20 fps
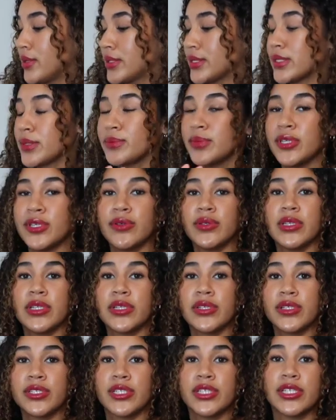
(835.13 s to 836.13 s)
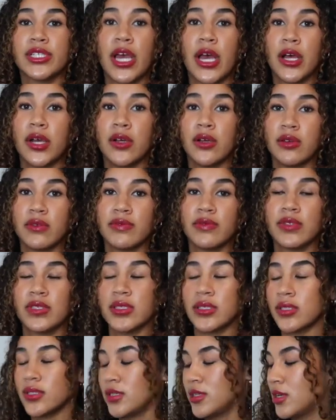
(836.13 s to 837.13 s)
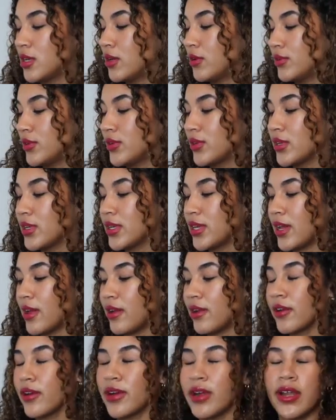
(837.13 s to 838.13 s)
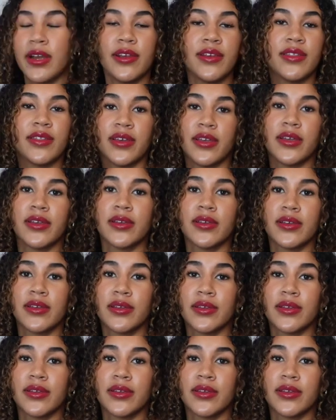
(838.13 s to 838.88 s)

some cute little shelves. You know, you can get her anything.